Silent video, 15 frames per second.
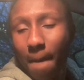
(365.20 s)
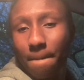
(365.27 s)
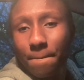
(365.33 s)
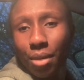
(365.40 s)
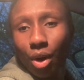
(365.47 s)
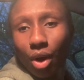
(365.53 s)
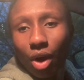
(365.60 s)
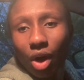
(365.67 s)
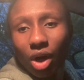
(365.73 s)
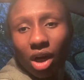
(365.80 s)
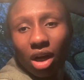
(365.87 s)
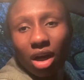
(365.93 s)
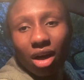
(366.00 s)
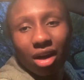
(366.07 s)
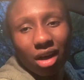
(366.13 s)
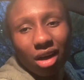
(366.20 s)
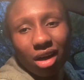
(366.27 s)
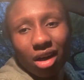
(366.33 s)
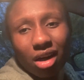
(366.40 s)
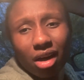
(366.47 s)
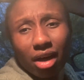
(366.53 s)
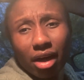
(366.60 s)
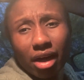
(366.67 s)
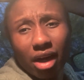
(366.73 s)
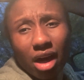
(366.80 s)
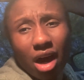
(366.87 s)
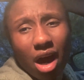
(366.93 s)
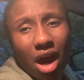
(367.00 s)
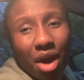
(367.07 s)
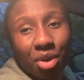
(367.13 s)
but
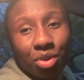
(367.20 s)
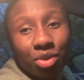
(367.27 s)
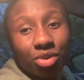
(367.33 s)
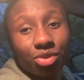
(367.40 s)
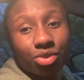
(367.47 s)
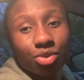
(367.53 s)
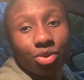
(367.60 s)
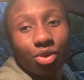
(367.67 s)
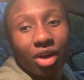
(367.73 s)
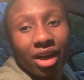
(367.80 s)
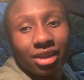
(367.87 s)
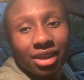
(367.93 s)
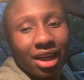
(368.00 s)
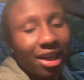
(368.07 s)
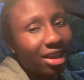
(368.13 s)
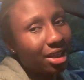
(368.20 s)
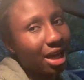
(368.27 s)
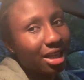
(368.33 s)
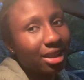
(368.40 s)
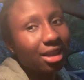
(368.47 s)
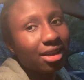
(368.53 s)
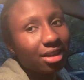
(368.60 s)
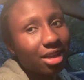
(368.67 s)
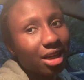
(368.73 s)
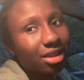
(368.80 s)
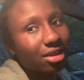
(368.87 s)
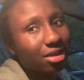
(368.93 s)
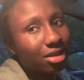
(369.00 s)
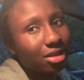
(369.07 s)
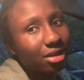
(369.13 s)
i don't know and i i think that
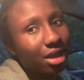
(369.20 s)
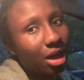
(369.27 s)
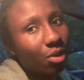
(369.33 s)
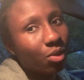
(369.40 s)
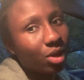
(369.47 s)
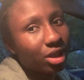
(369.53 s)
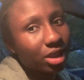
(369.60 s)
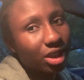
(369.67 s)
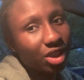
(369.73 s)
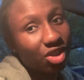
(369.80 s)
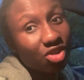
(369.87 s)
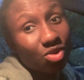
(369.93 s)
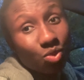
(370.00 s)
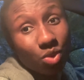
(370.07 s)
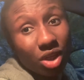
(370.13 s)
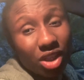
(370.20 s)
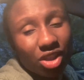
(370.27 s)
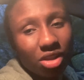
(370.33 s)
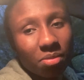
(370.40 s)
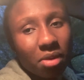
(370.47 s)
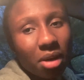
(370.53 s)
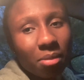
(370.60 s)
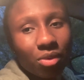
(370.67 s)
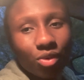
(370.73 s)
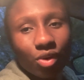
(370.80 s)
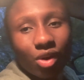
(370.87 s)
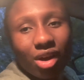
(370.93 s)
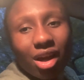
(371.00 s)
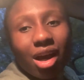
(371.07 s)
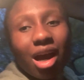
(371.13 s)
that one is way cheaper but
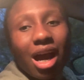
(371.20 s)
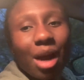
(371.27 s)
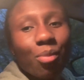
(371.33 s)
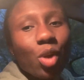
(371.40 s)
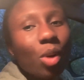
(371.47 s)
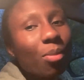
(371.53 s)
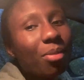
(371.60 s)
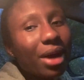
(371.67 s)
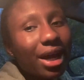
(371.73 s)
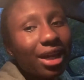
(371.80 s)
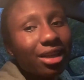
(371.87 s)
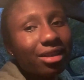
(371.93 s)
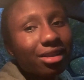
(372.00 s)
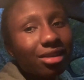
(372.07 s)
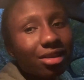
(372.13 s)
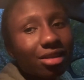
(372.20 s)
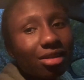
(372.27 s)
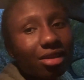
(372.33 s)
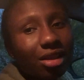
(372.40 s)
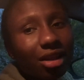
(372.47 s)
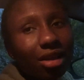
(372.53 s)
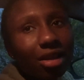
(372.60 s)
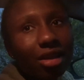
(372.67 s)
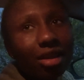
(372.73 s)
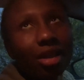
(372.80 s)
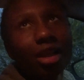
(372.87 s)
i'm not buying a